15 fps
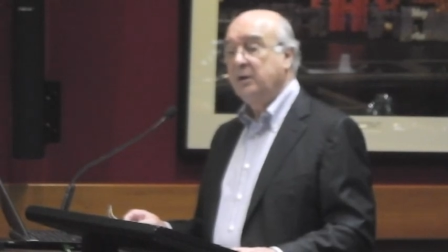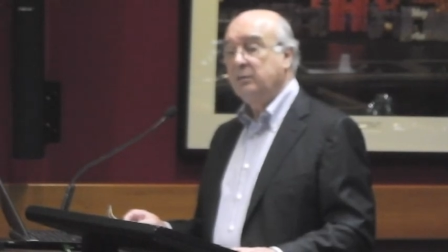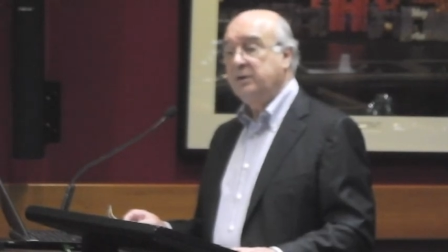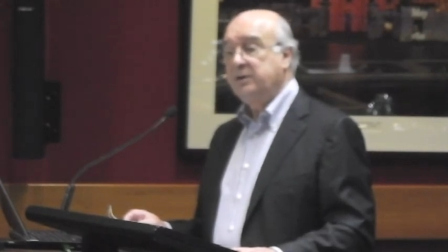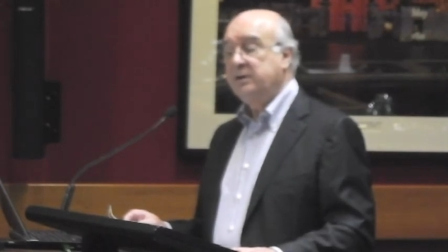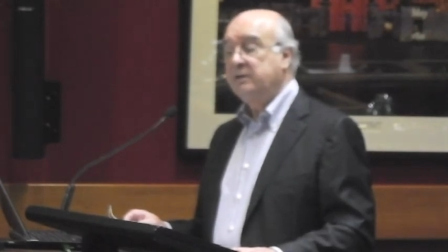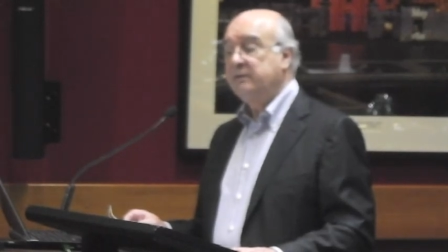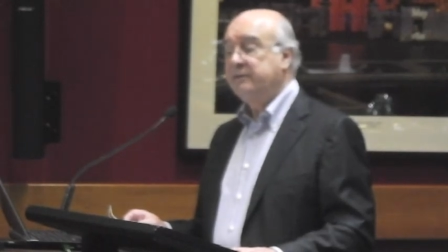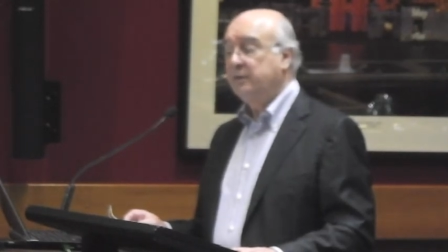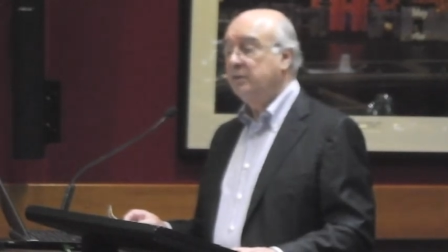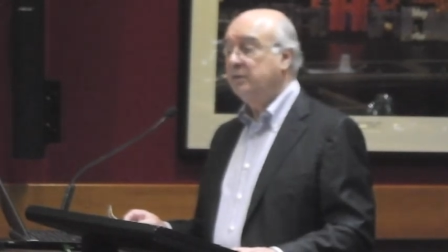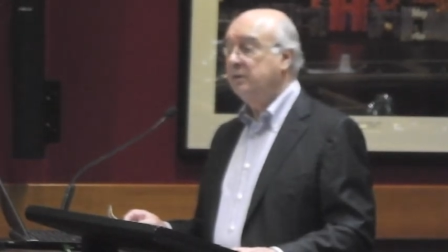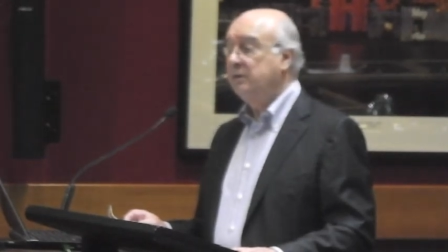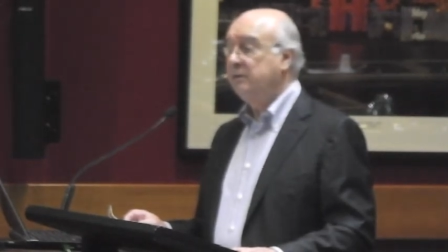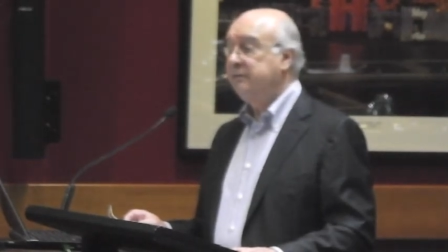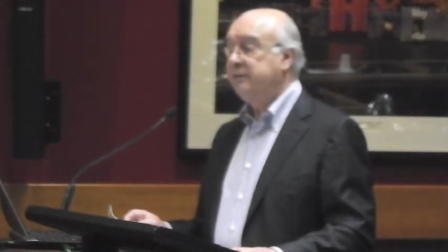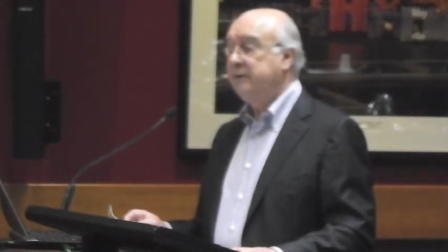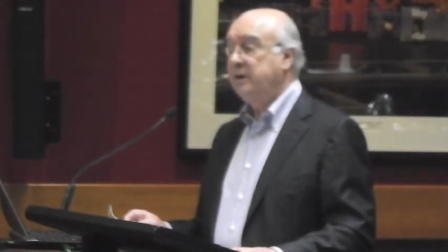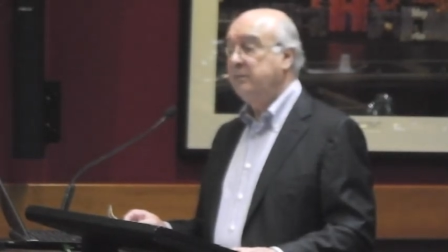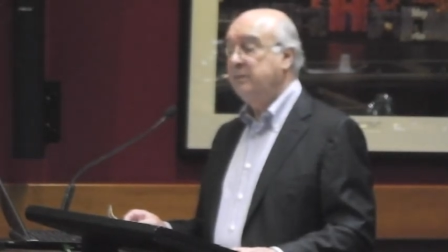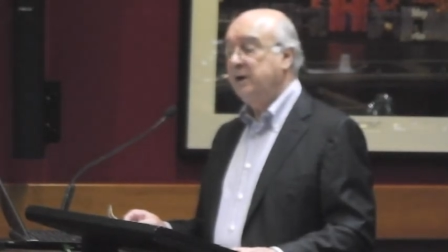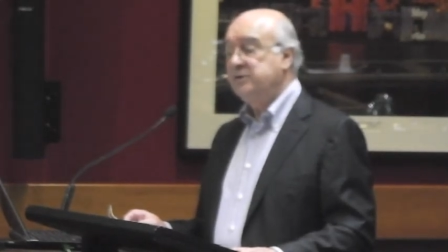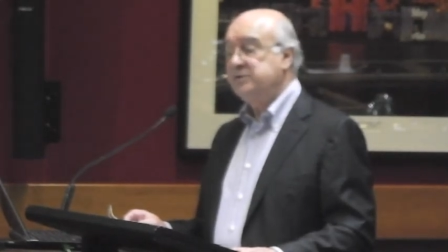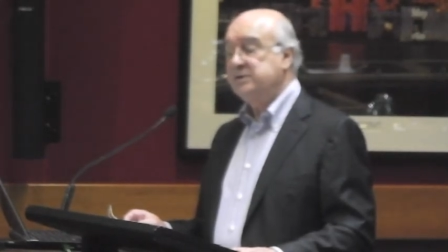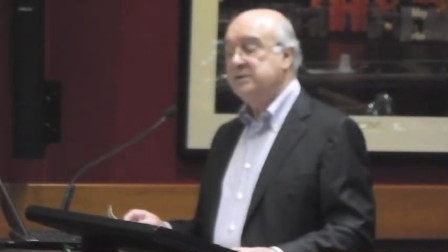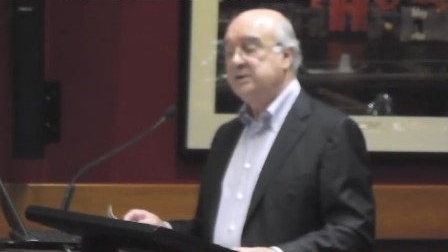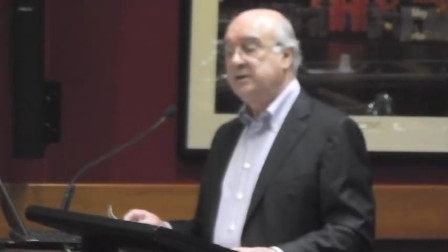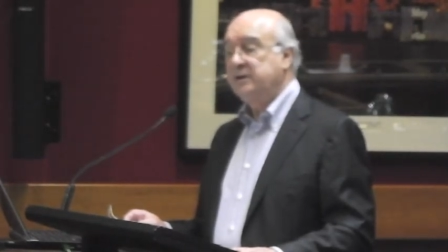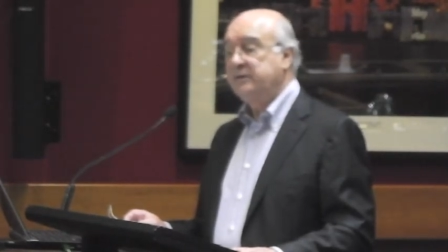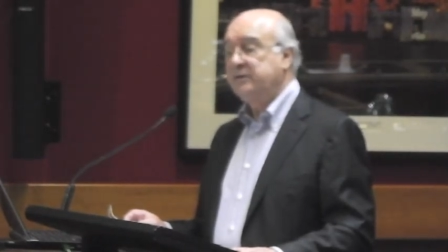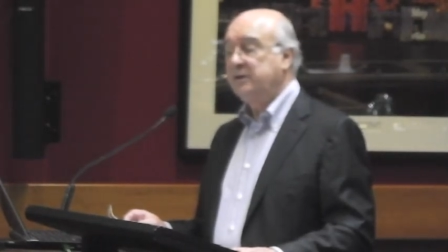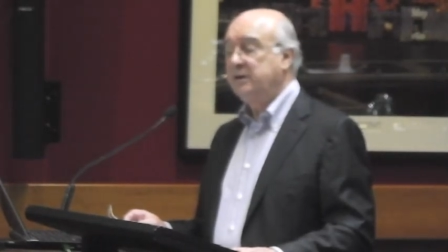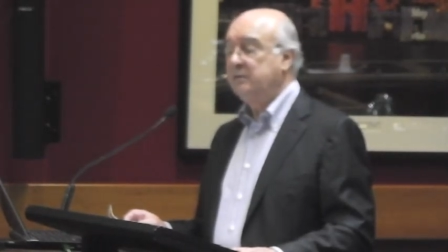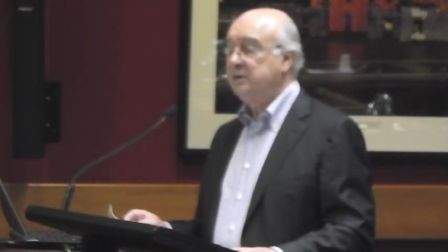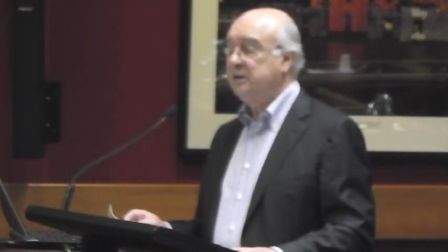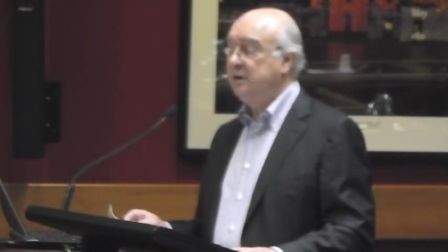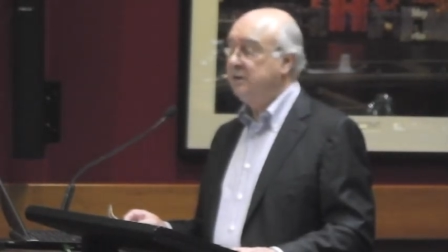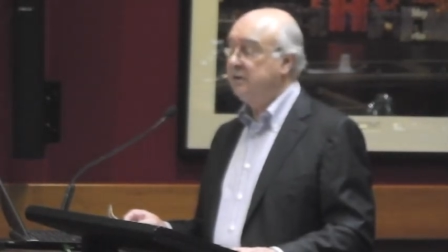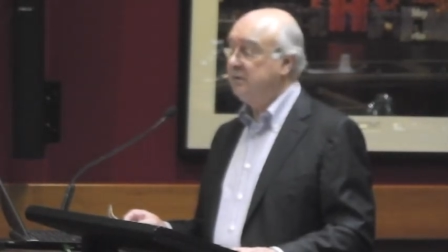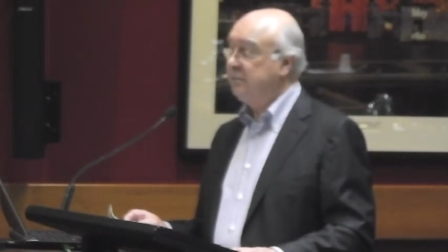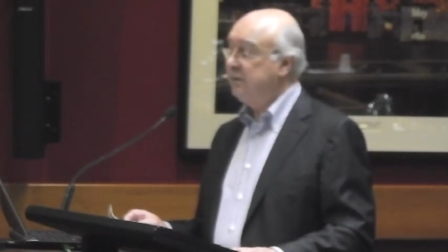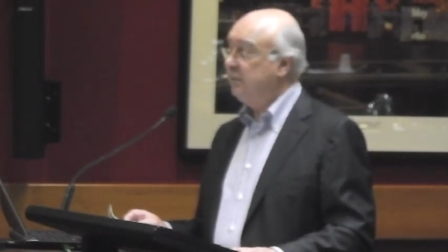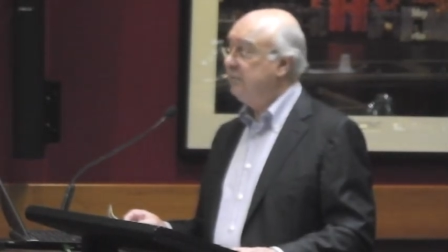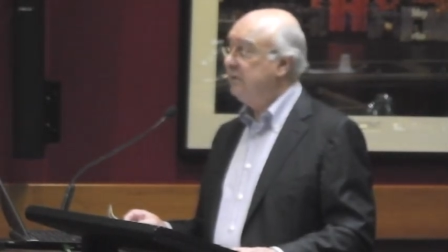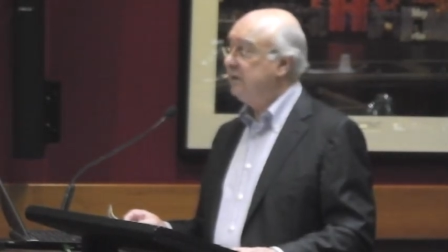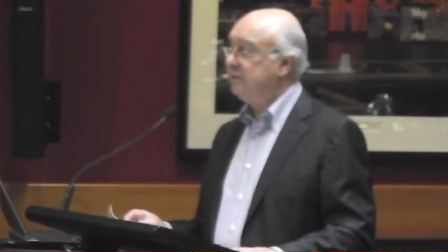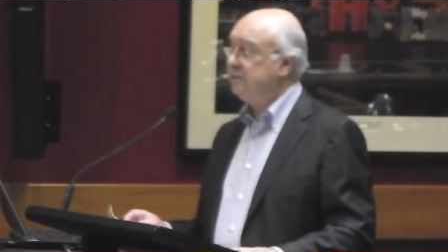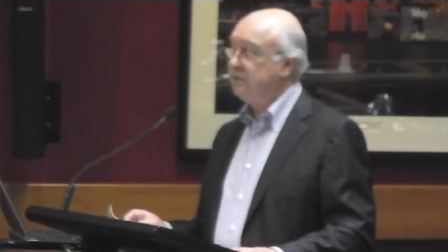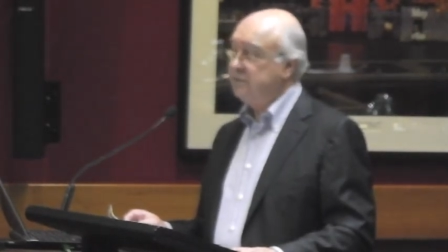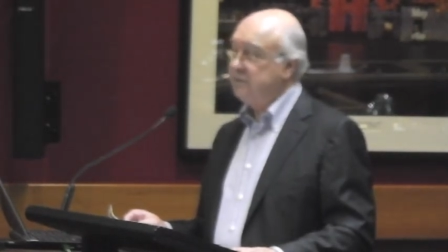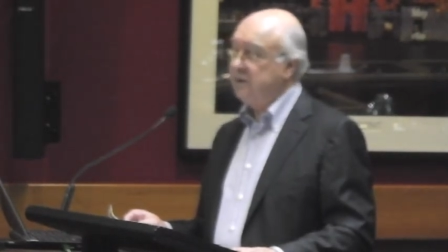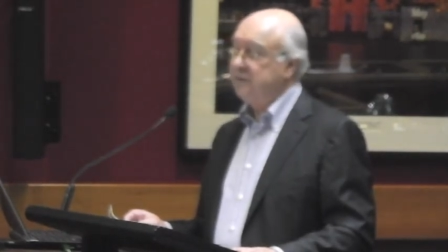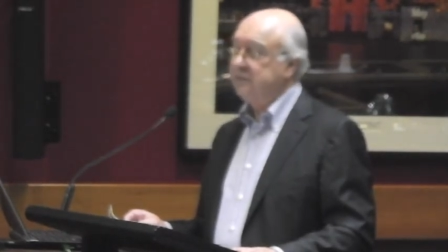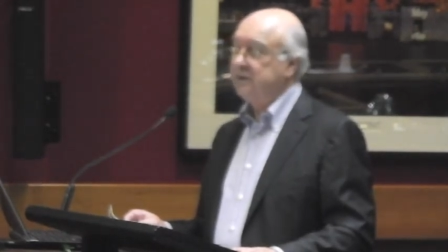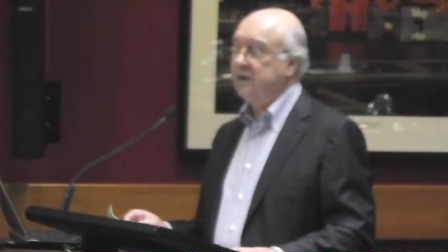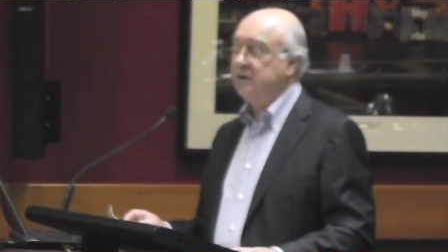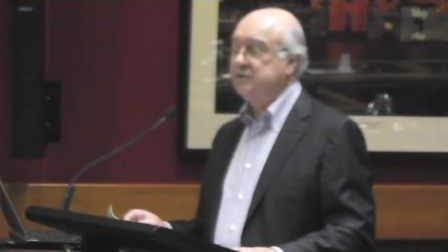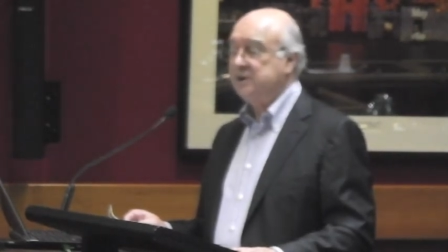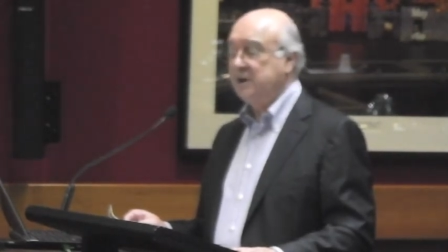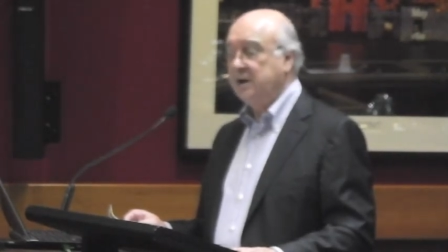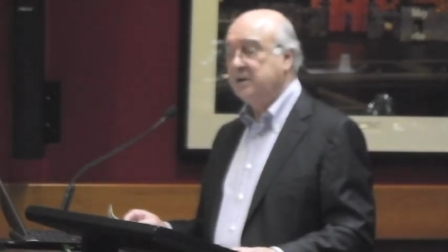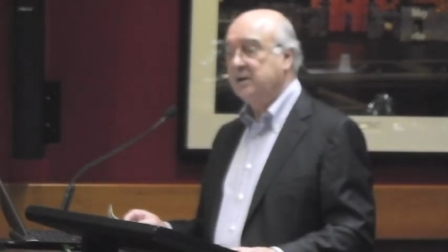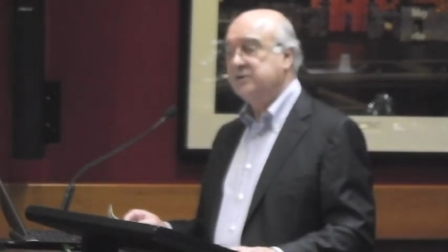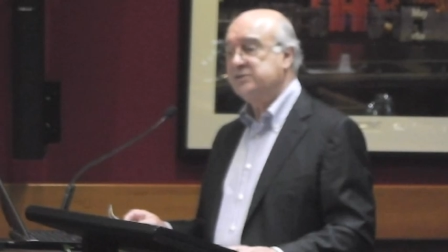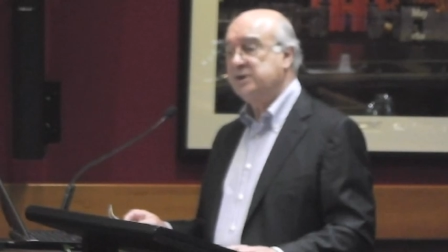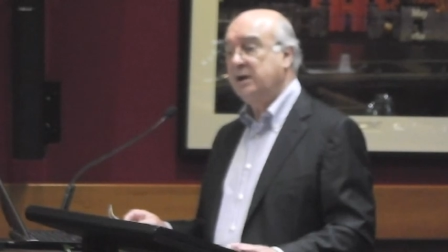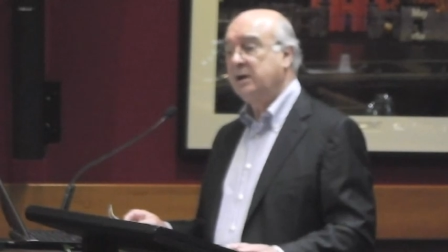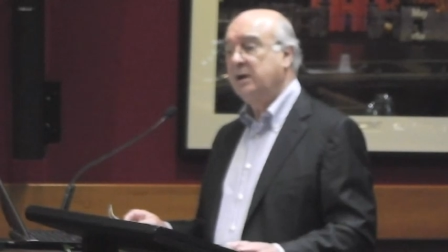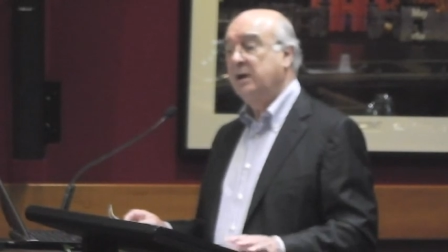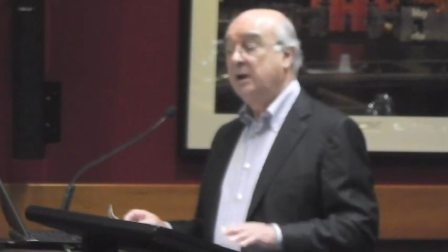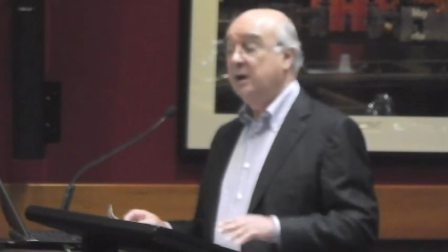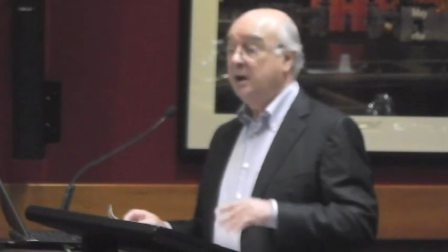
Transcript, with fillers: We did the fall of the Manchu dynasty, we did the republic, Sun Yat-sen, Chiang Kai-shek,